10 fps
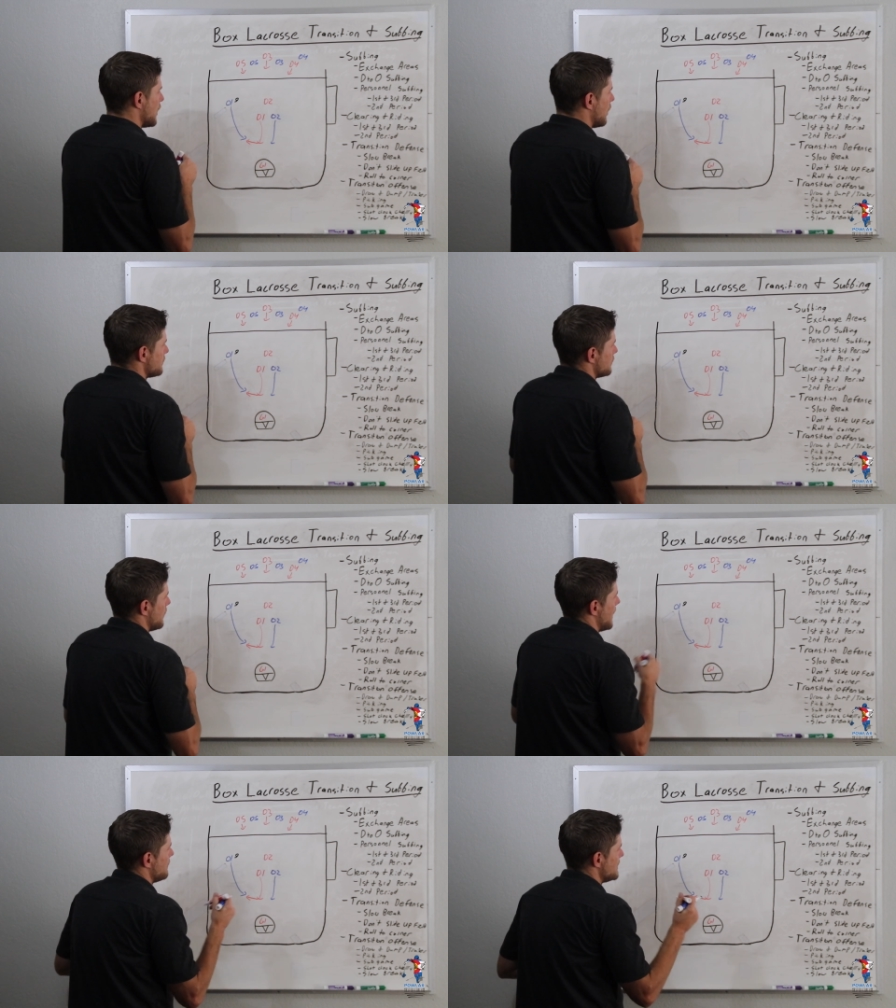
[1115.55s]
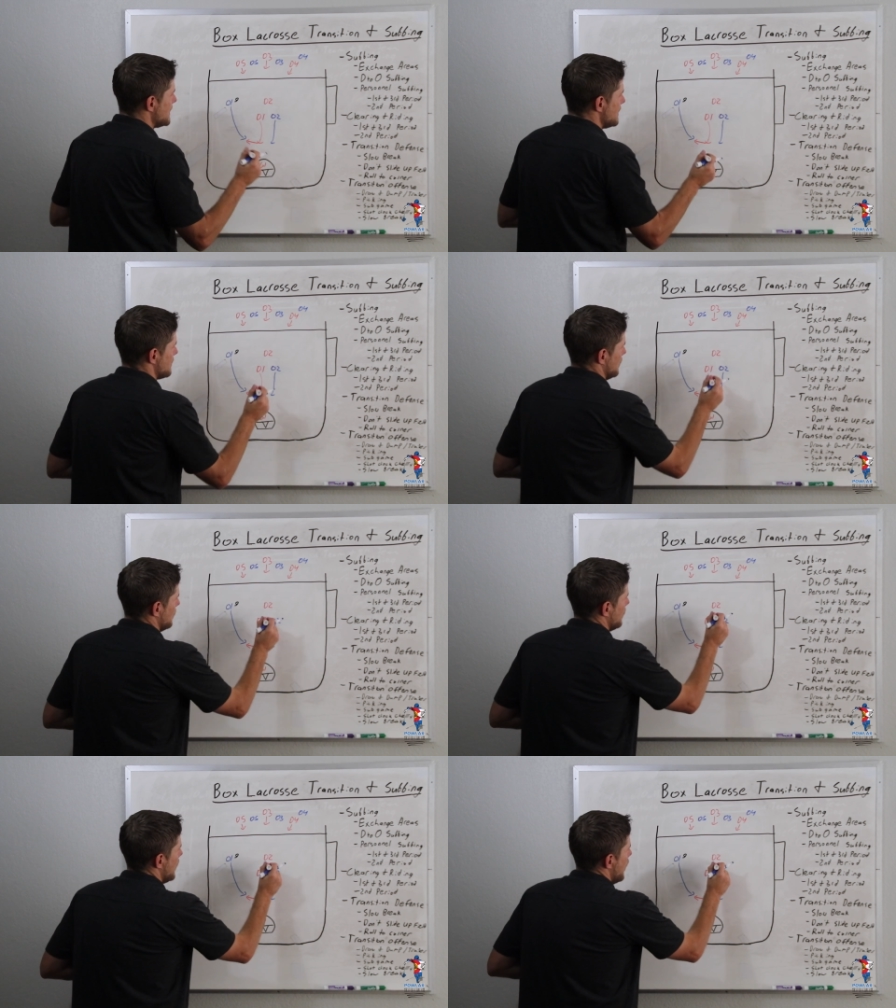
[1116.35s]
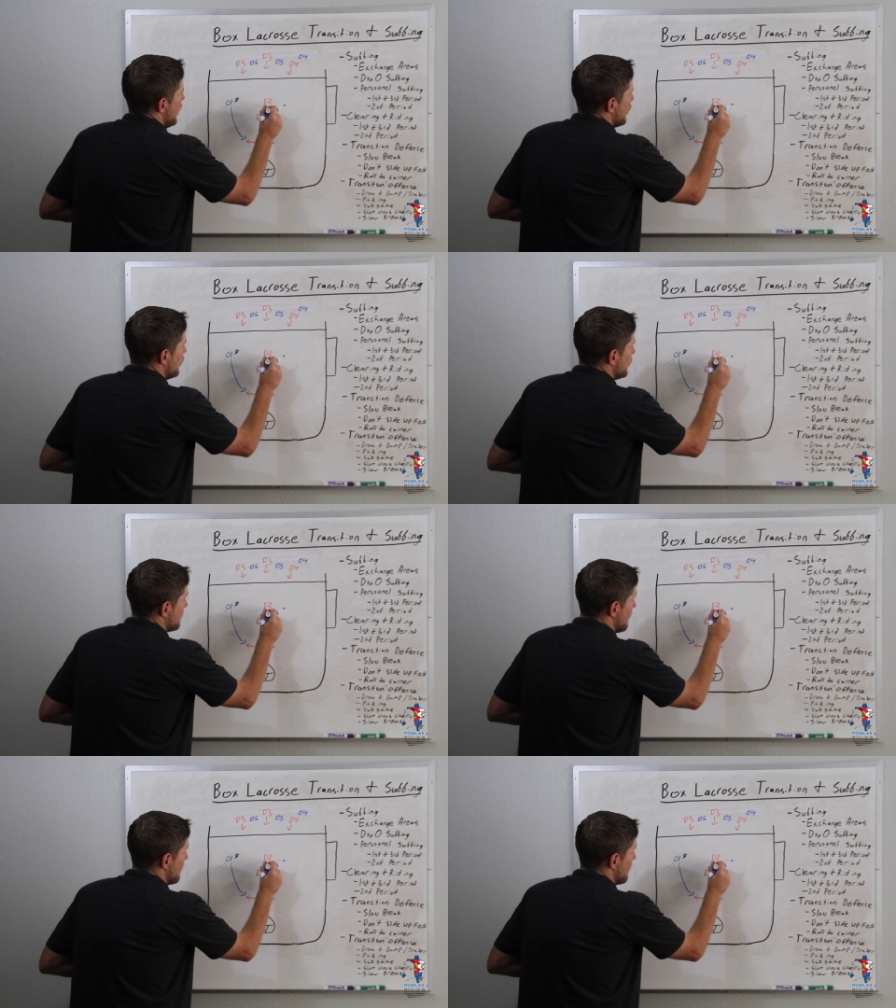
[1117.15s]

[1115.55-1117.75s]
also have D2, who